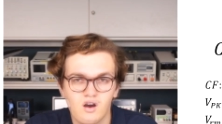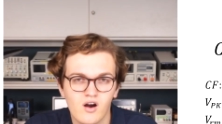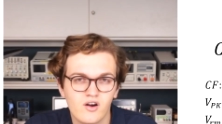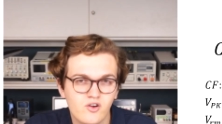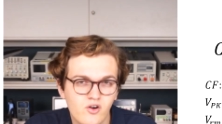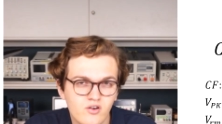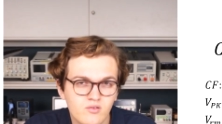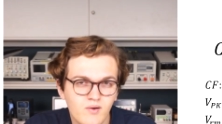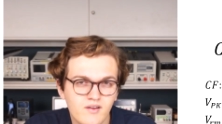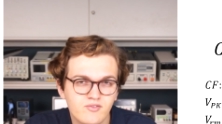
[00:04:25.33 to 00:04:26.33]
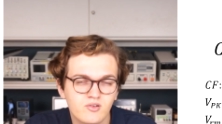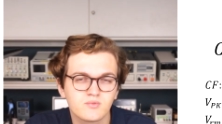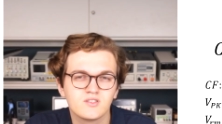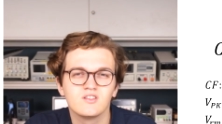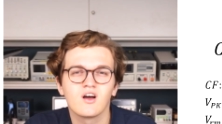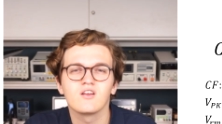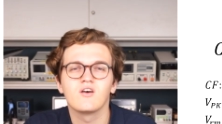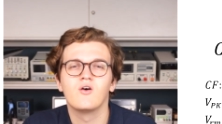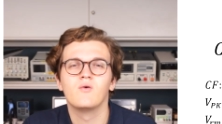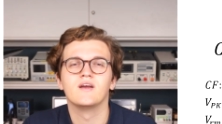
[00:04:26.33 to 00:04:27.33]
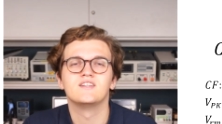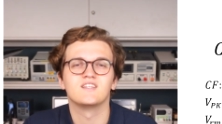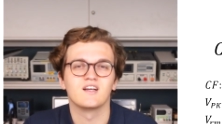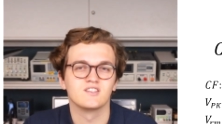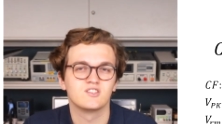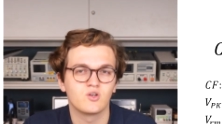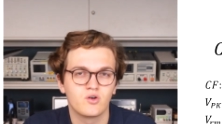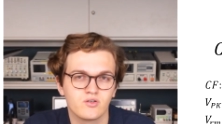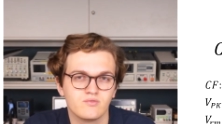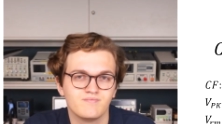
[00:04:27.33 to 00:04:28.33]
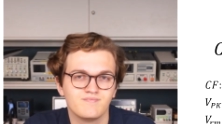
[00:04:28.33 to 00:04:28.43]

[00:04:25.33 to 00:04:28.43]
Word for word: are current waveforms not always sinusoidal.